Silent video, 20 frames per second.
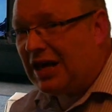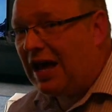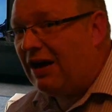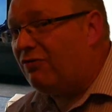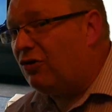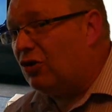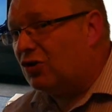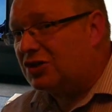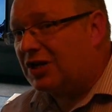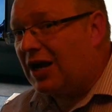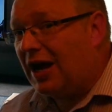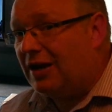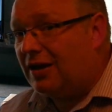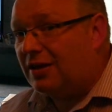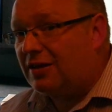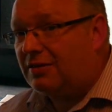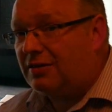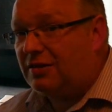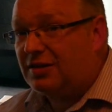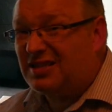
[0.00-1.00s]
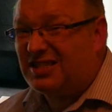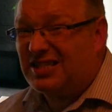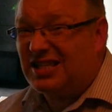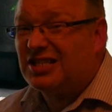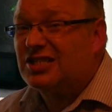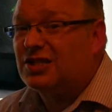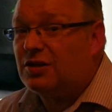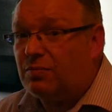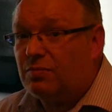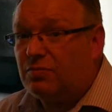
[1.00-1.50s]
to have those kind of
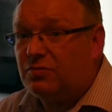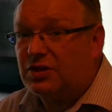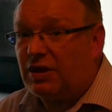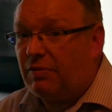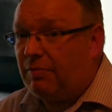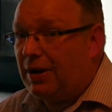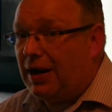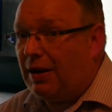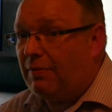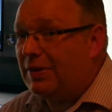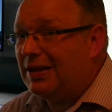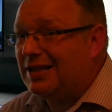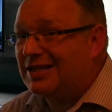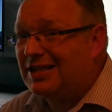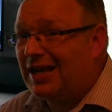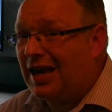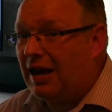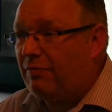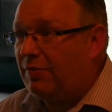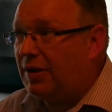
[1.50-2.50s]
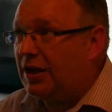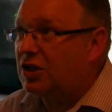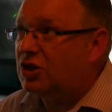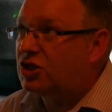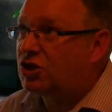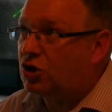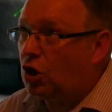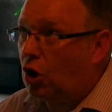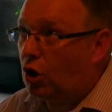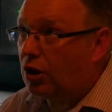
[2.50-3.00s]
systems. I've been
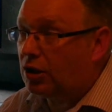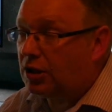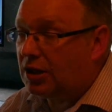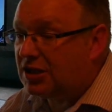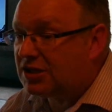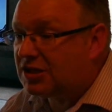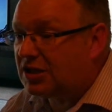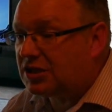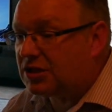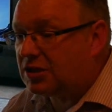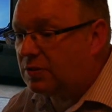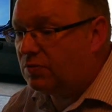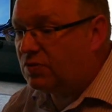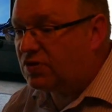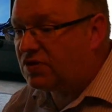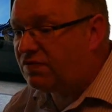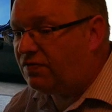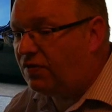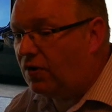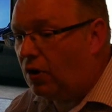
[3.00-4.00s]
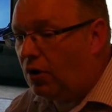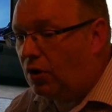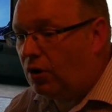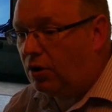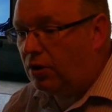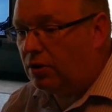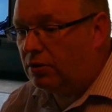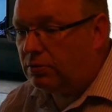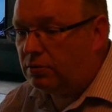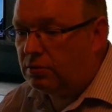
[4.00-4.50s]
installing these systems
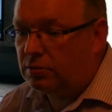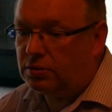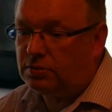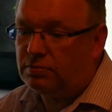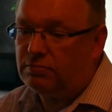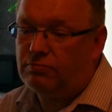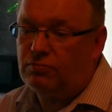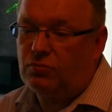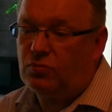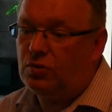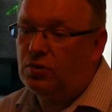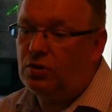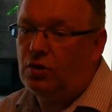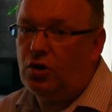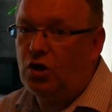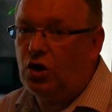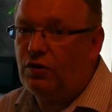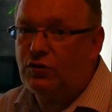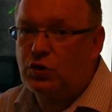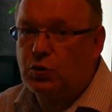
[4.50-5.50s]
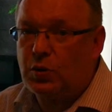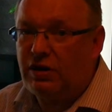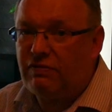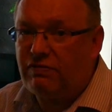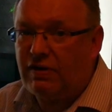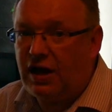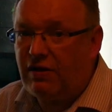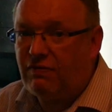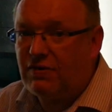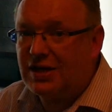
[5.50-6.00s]
for over
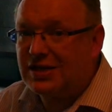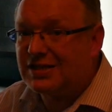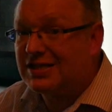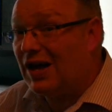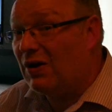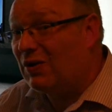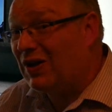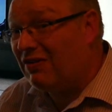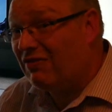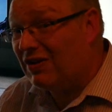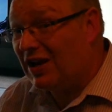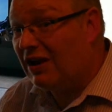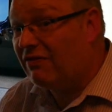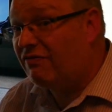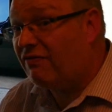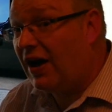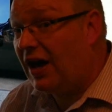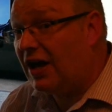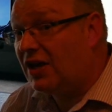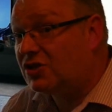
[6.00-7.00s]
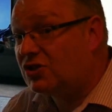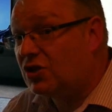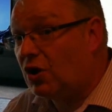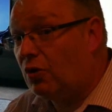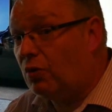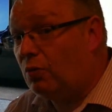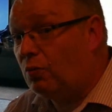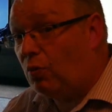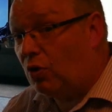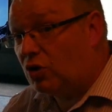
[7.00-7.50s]
25 years now, giving advice
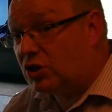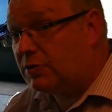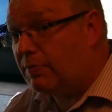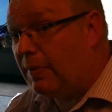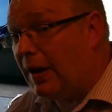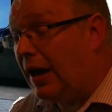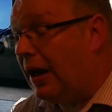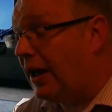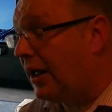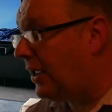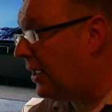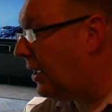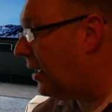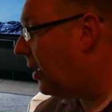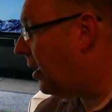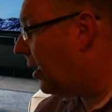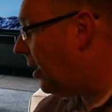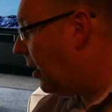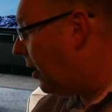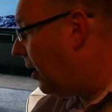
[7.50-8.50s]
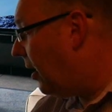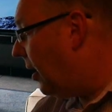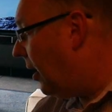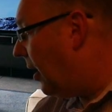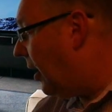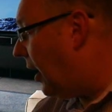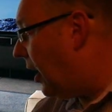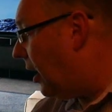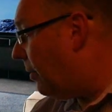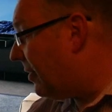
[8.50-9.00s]
on what to buy.
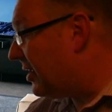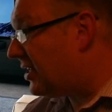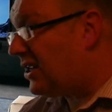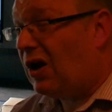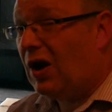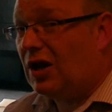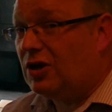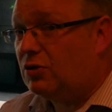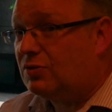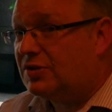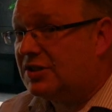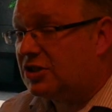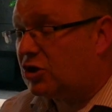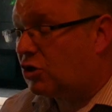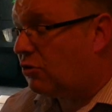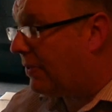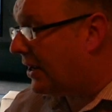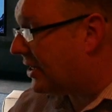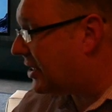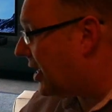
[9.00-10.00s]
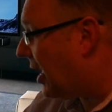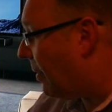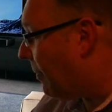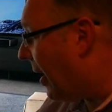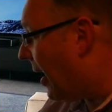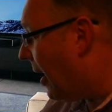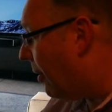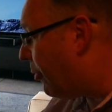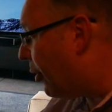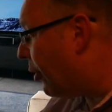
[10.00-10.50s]
I do tend to come back to Yamaha